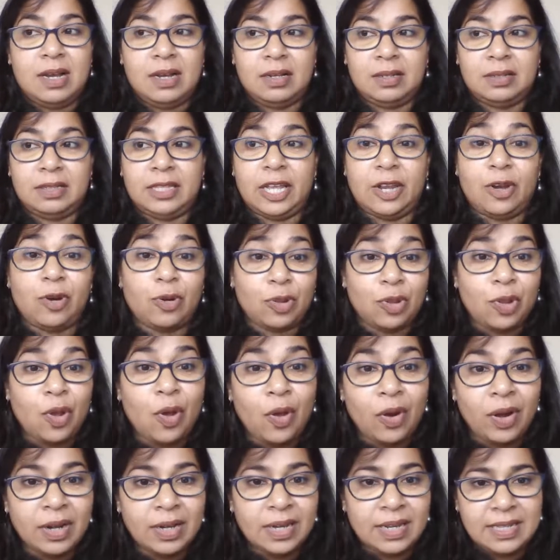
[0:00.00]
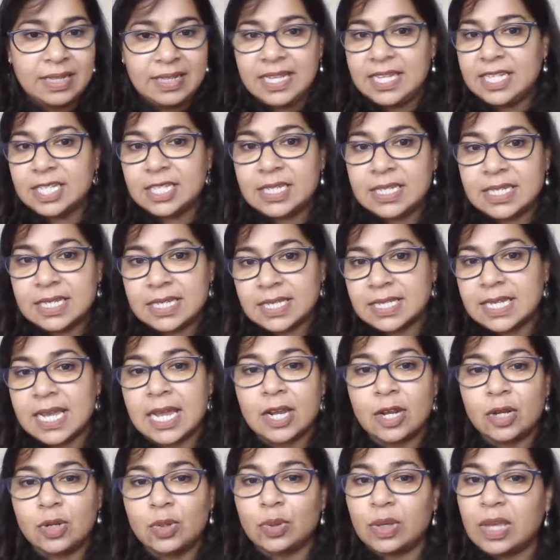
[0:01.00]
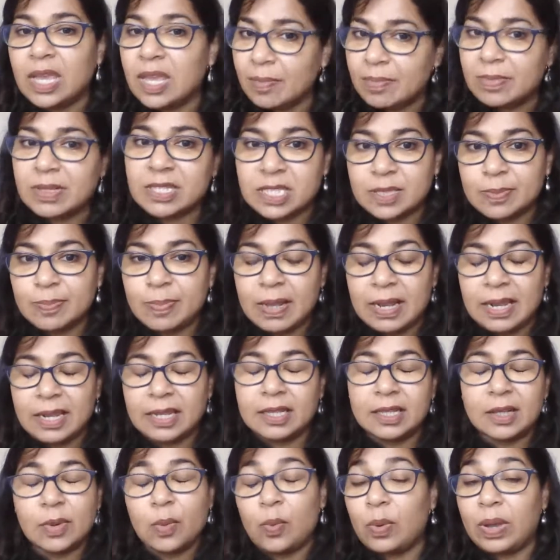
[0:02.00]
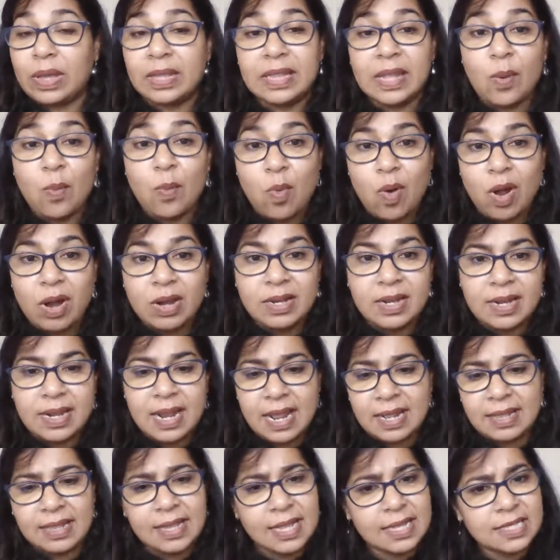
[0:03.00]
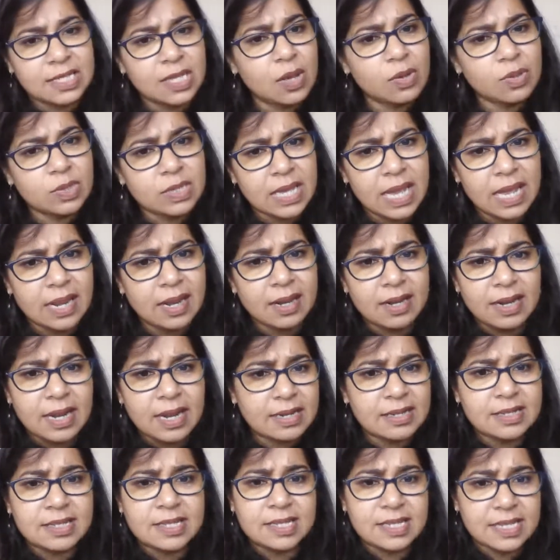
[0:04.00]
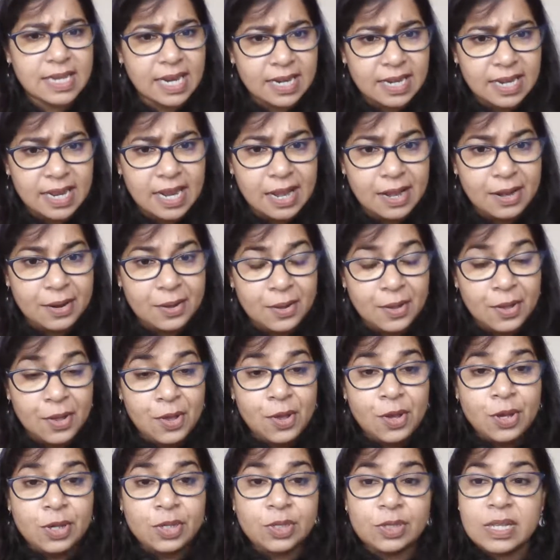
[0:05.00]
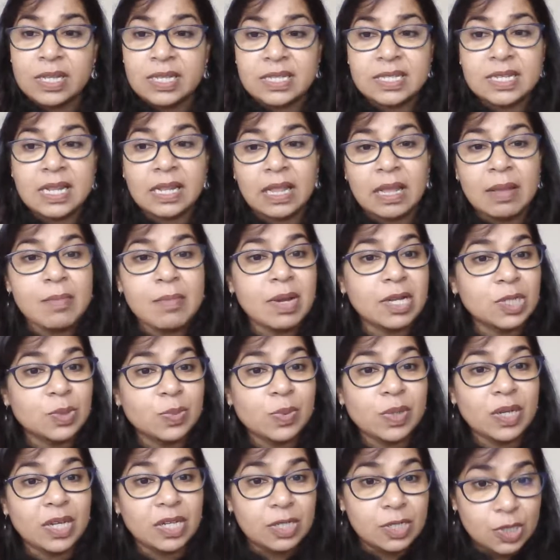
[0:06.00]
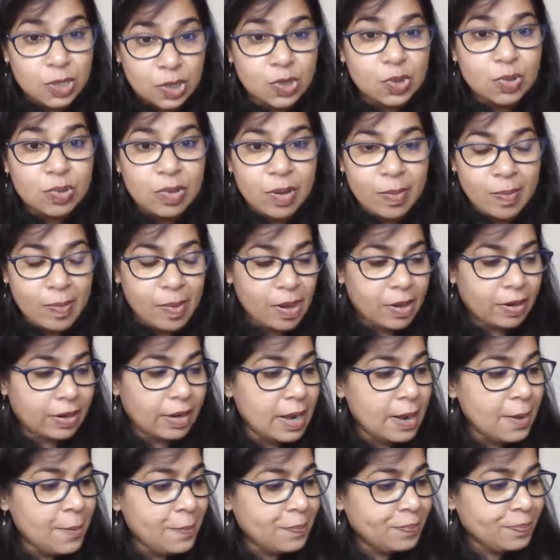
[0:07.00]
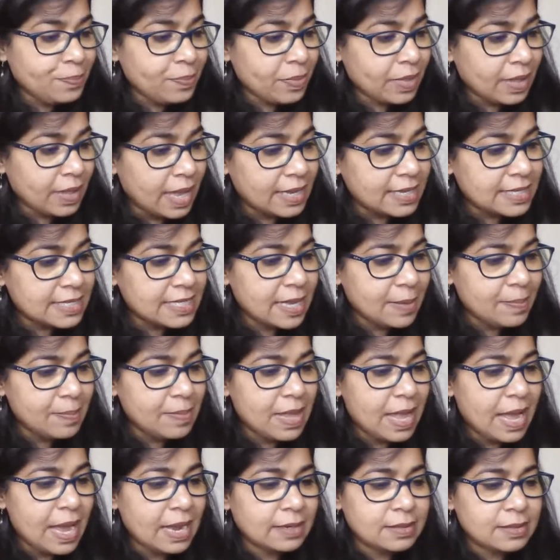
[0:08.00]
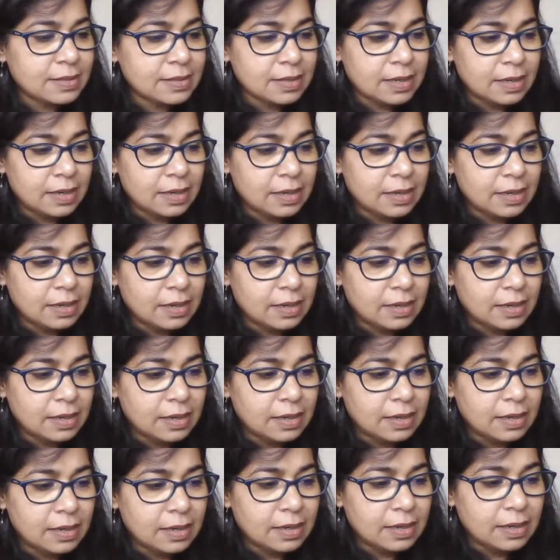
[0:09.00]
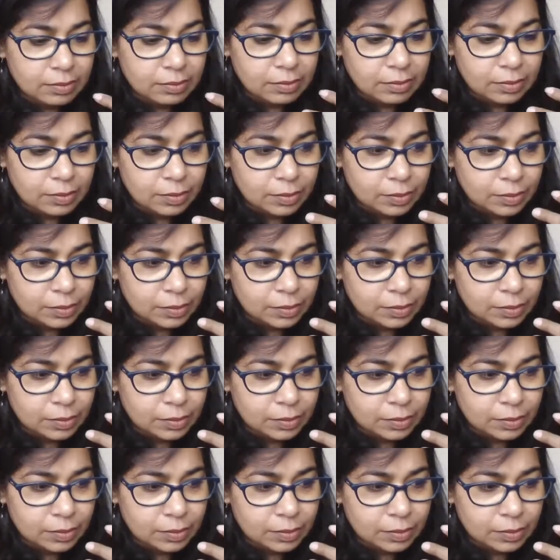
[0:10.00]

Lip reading: their authority. They just decided to keep the spelling the way they wanted, and that's how silent letters stayed in. So there's nothing much we can do about it, except